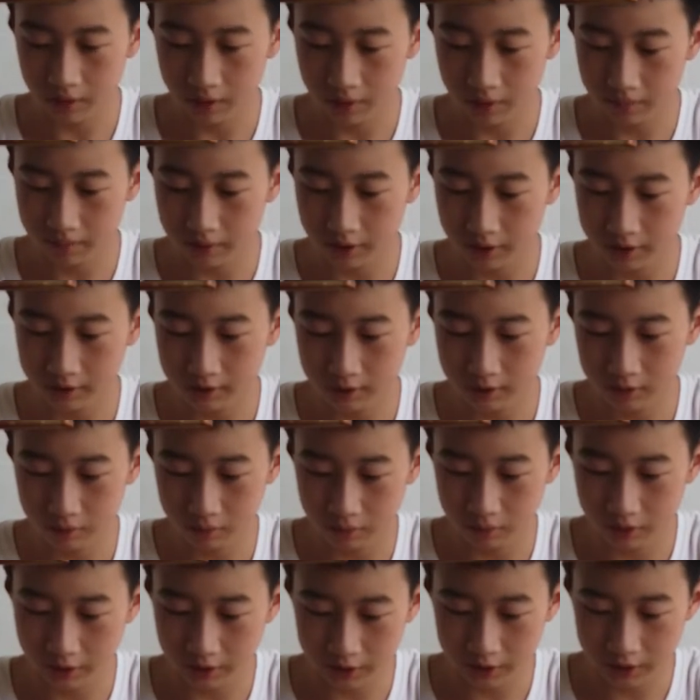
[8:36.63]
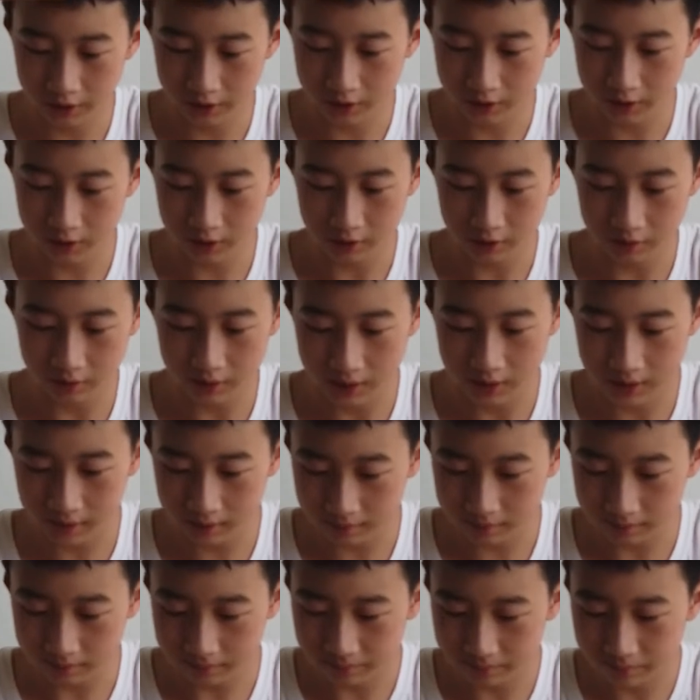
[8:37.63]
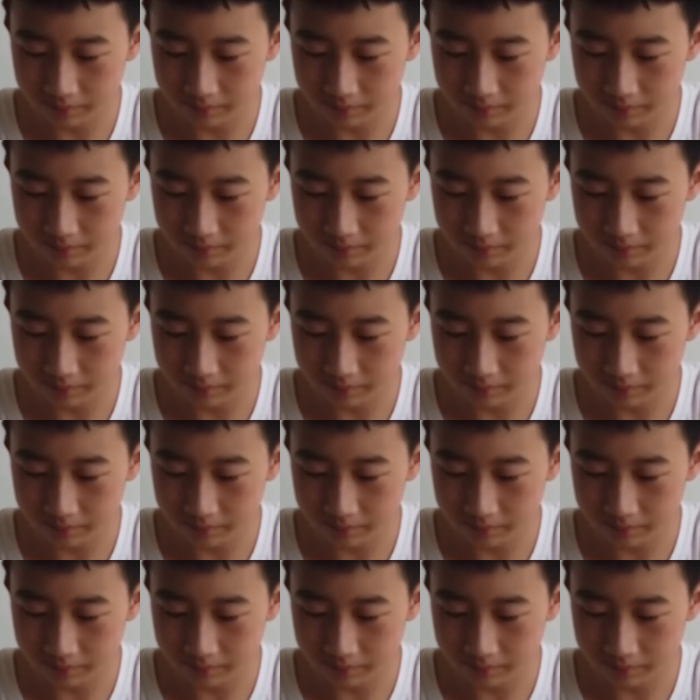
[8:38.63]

the airplanes where you could do that.